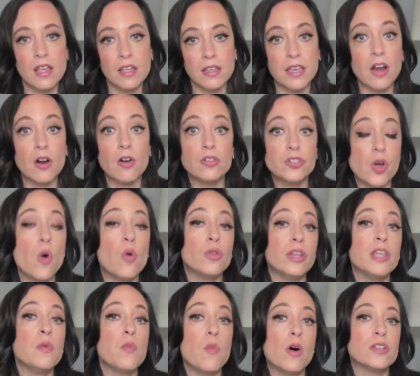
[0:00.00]
Geralt
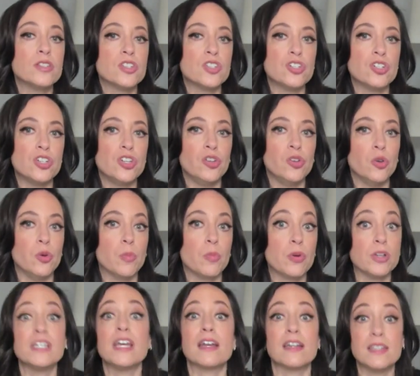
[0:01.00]
only wants to
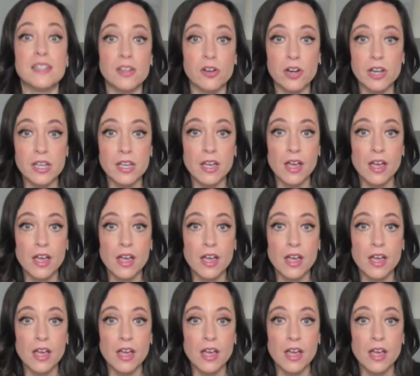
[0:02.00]
protect Ciri.